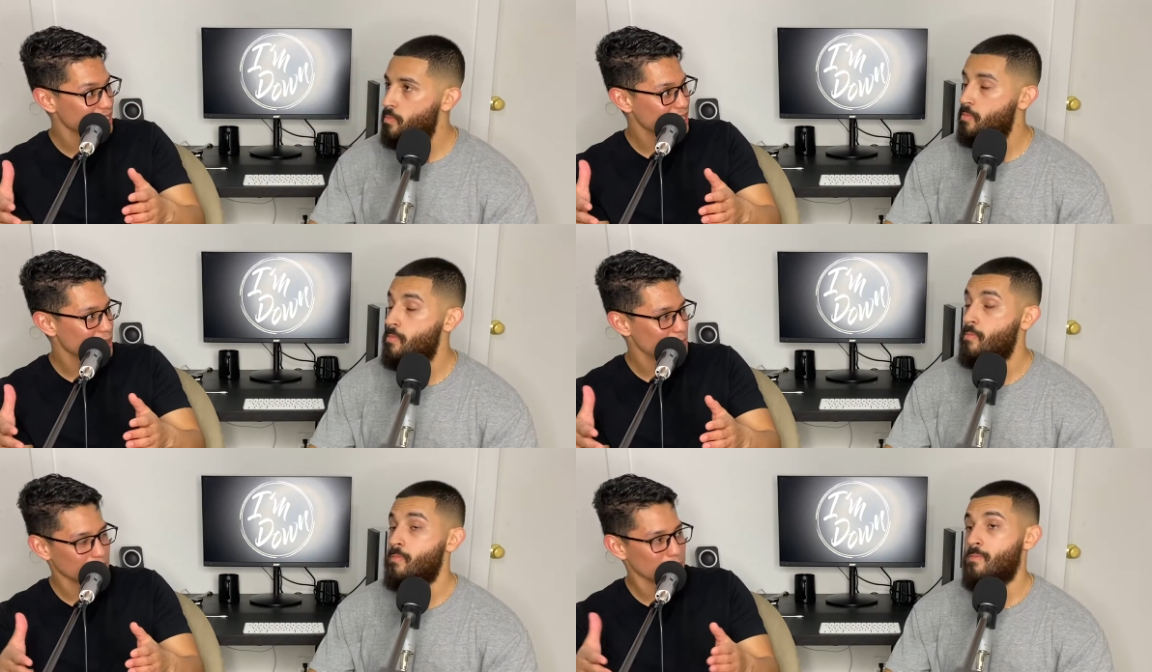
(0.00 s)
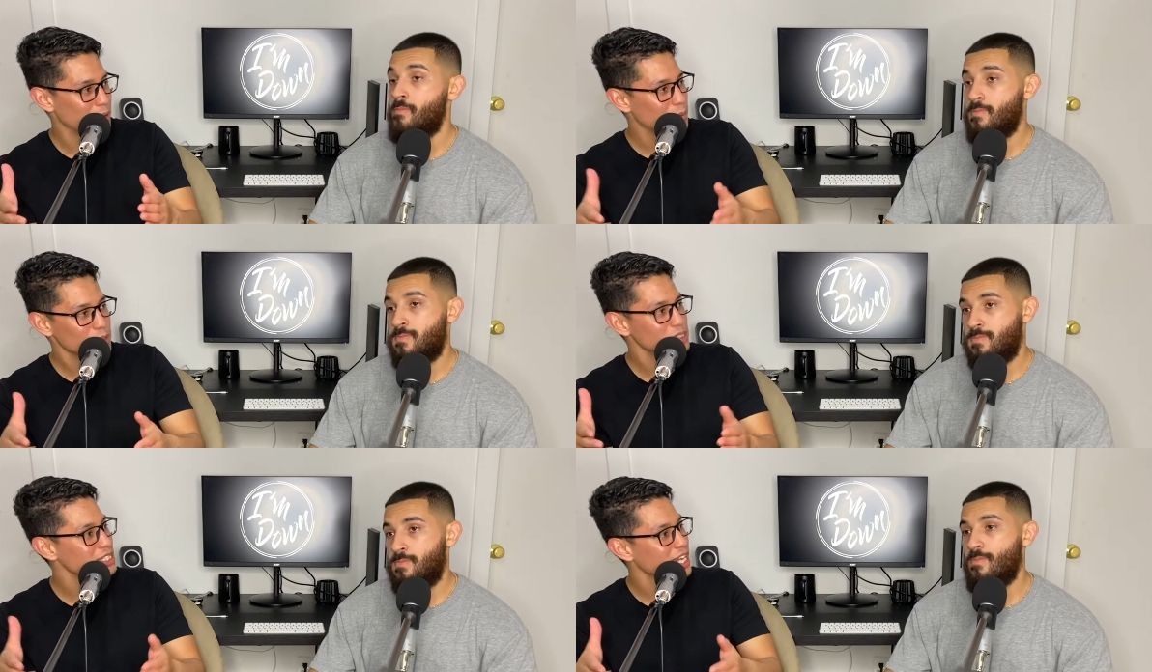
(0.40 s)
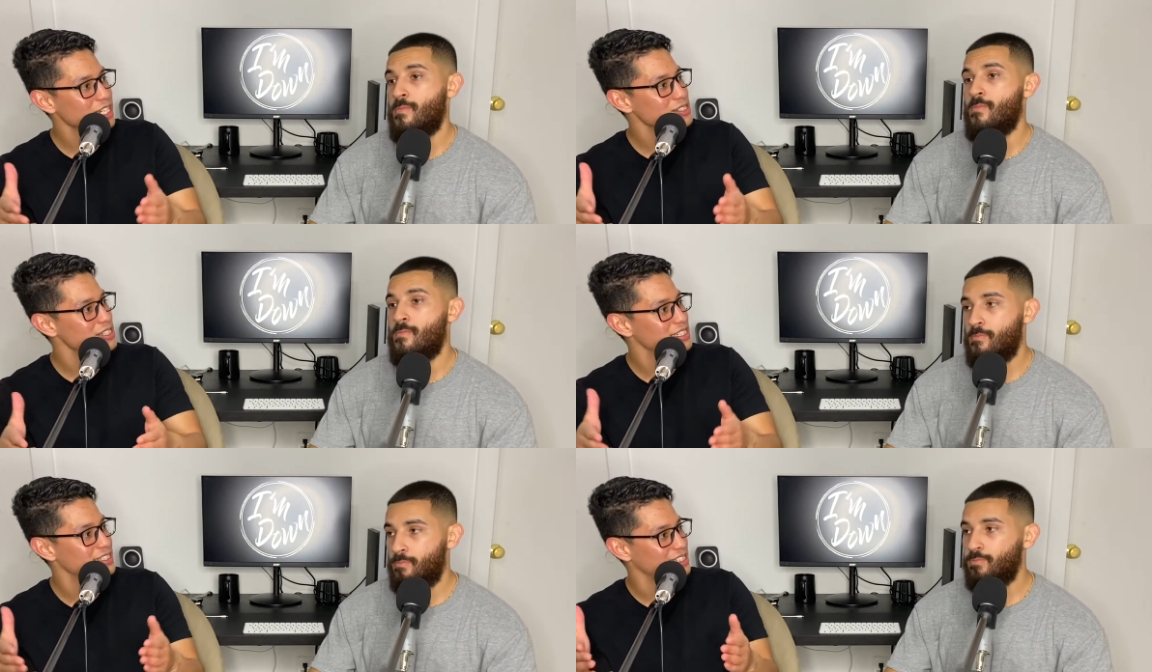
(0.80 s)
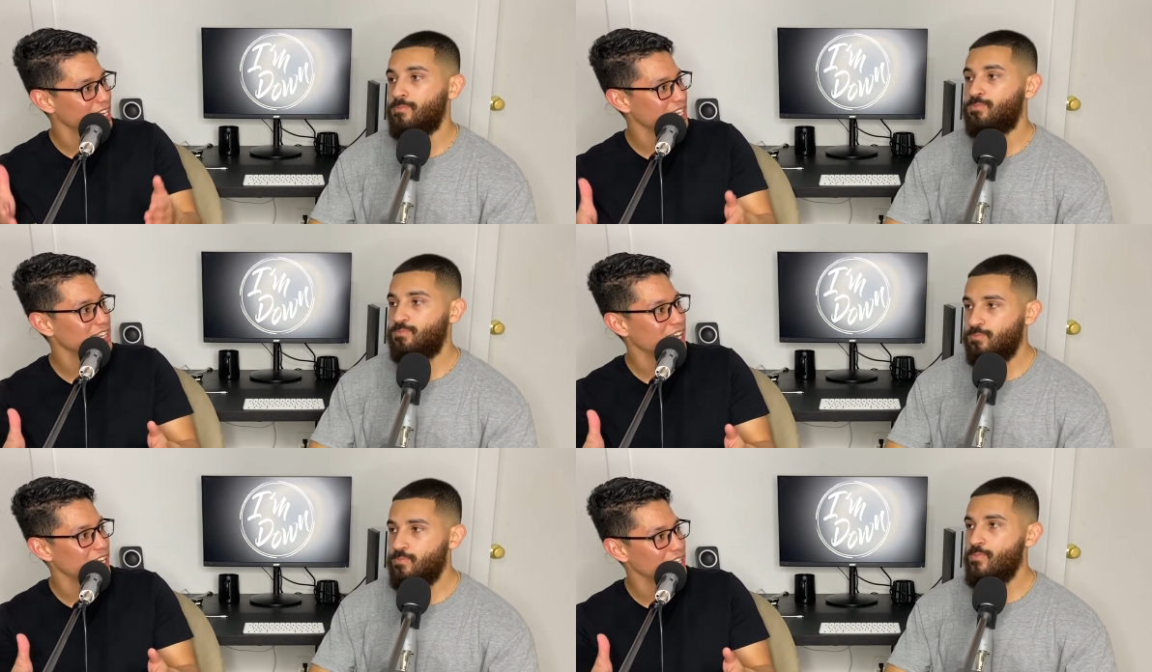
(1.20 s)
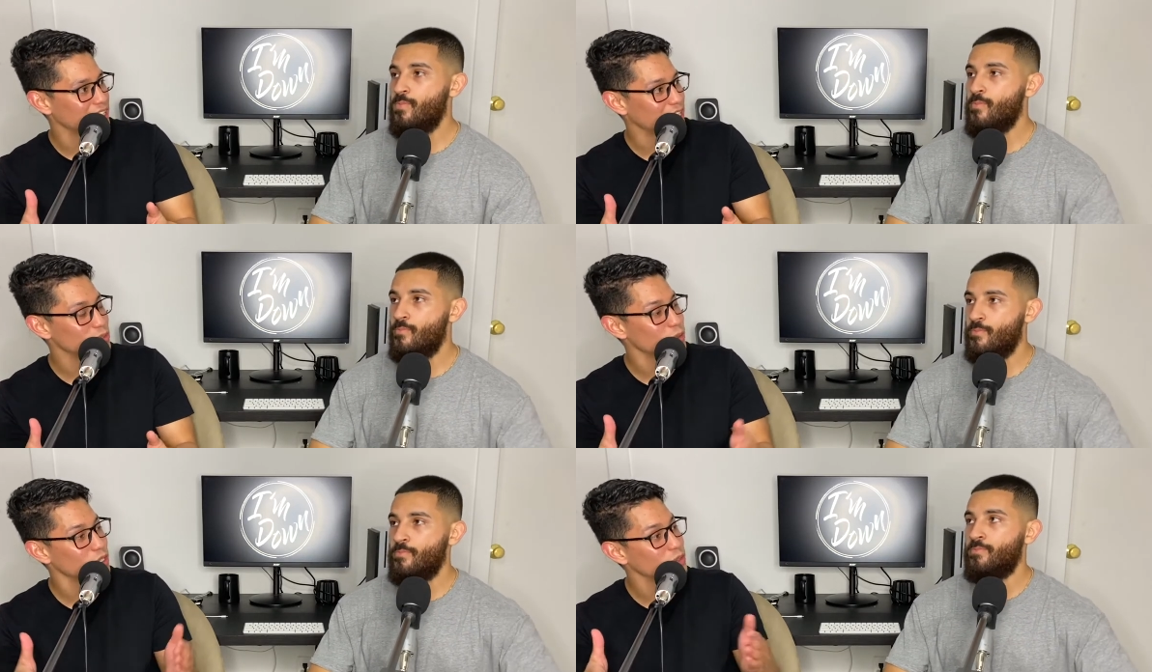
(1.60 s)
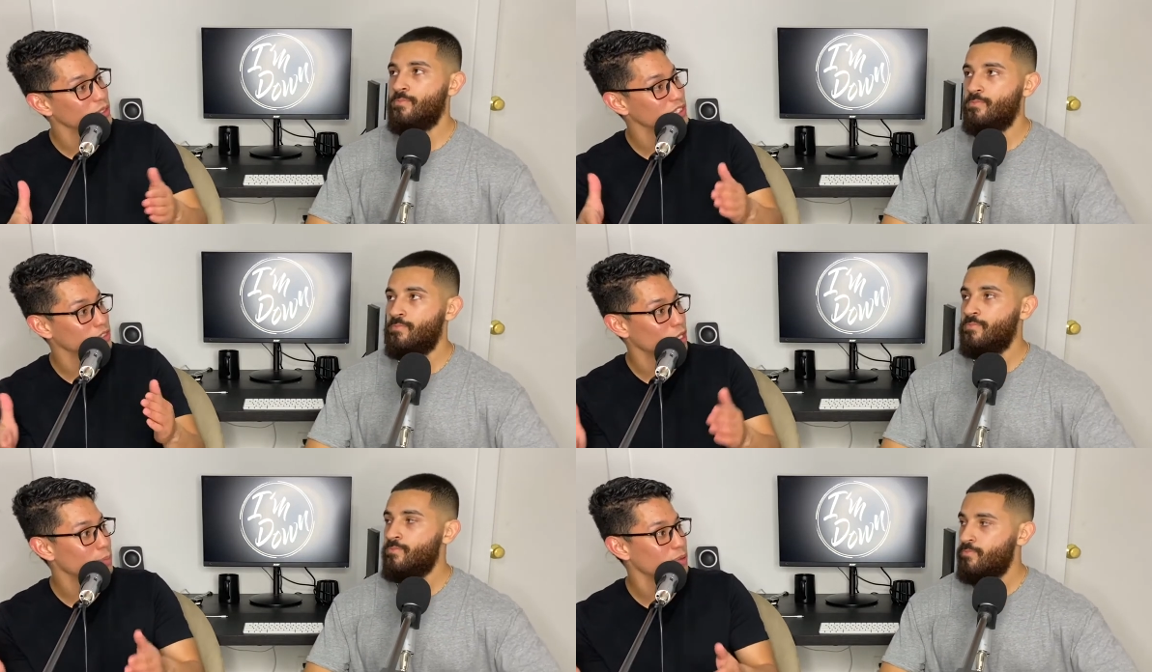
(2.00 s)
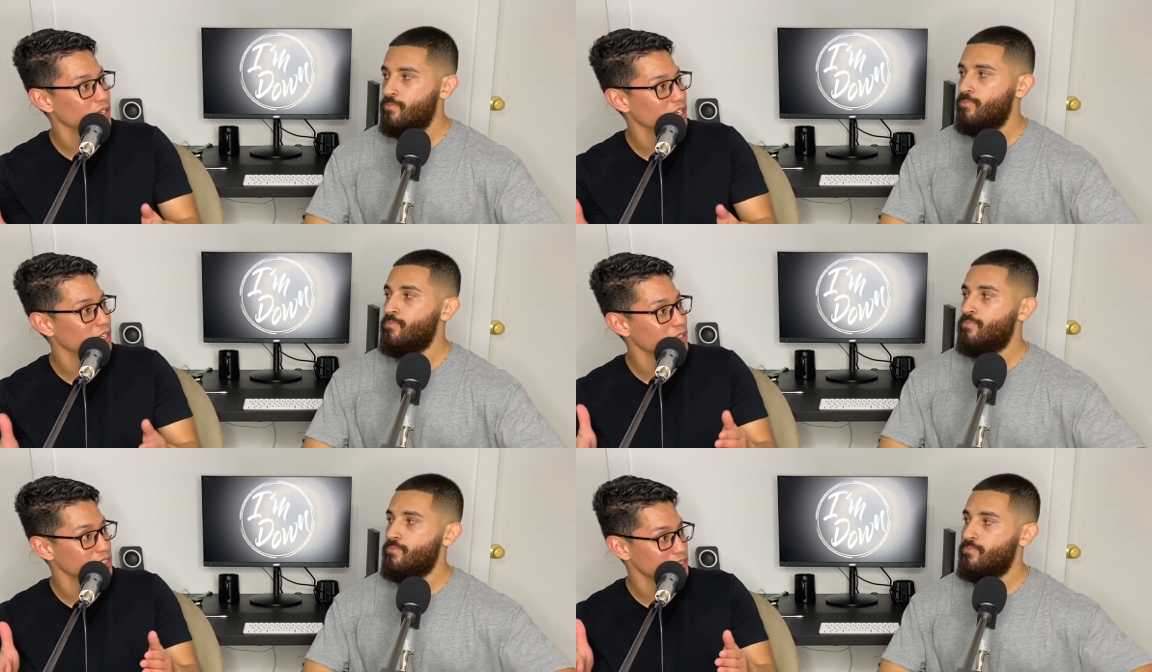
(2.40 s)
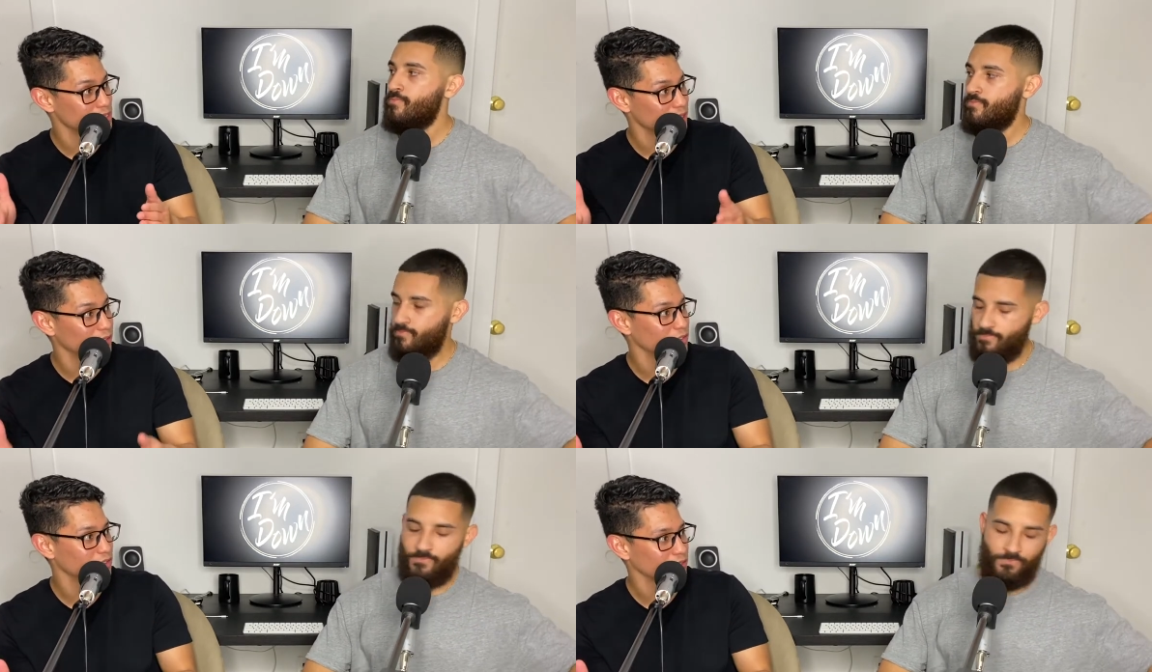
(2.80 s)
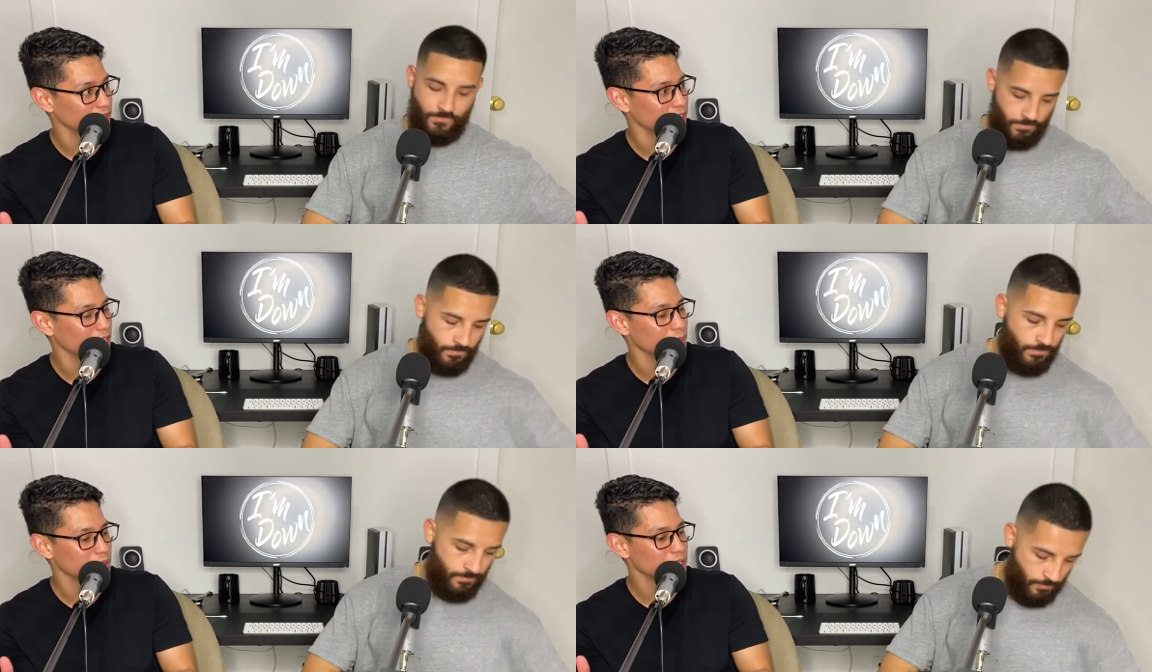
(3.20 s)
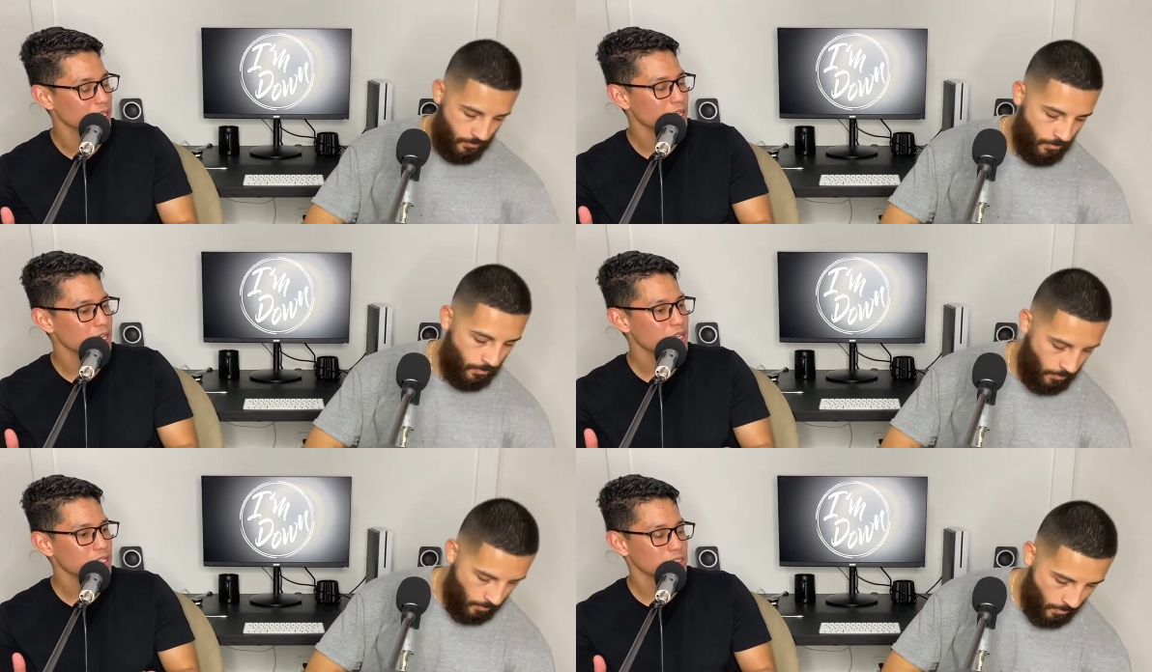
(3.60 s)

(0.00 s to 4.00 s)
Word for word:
Speaker 1: but the Bible doesn't actually say that. That's what you interpret it yourself. Mm-hmm. You know what I mean? Mm-hmm.